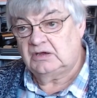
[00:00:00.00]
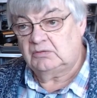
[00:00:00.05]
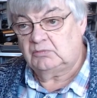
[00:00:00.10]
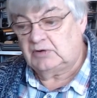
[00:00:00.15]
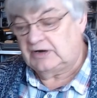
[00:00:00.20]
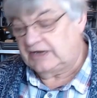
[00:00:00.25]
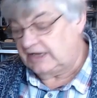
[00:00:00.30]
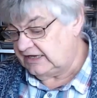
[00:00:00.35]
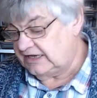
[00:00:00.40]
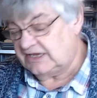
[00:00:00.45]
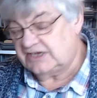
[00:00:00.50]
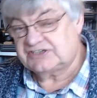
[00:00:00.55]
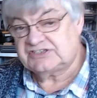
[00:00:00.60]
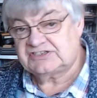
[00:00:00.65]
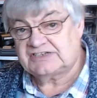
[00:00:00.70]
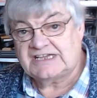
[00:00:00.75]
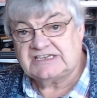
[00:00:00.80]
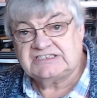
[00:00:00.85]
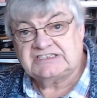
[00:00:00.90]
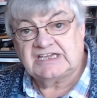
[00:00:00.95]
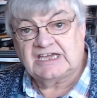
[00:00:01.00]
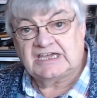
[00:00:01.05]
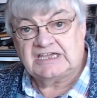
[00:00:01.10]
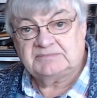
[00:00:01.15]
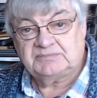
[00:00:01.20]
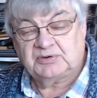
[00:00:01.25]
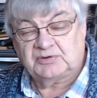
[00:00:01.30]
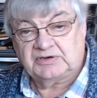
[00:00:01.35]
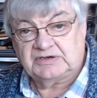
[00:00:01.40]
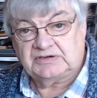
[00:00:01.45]
when it hears an
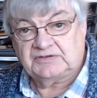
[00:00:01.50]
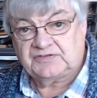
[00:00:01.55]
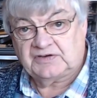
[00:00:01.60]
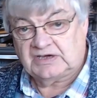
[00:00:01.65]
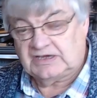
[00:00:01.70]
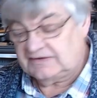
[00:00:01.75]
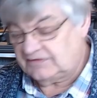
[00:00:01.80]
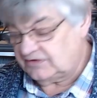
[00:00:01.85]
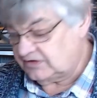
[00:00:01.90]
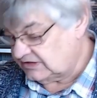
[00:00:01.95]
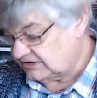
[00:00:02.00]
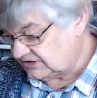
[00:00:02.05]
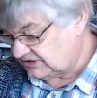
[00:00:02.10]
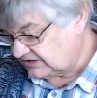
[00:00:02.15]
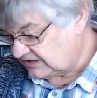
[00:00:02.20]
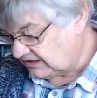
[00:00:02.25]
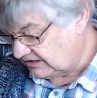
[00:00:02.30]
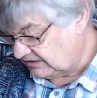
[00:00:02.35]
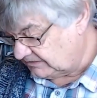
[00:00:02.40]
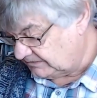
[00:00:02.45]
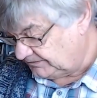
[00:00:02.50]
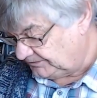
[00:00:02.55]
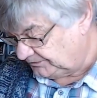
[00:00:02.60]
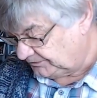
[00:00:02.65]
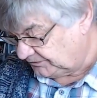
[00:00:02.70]
88.5 hertz tone.